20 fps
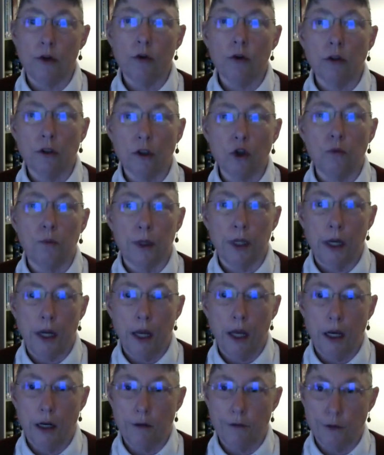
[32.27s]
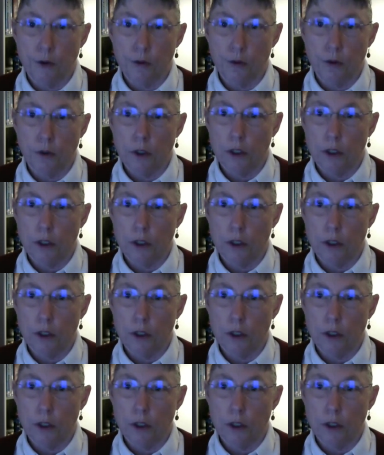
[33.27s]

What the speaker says: They're a little bit ahead of you,